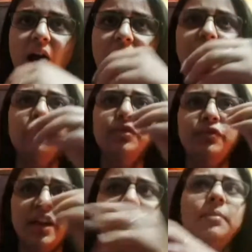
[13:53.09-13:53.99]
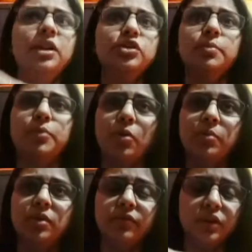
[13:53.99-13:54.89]
And the very major
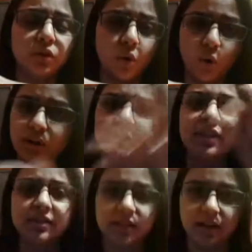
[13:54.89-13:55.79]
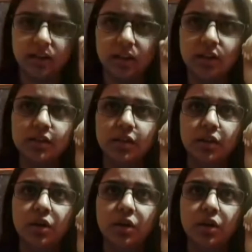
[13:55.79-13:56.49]
problem with all these writings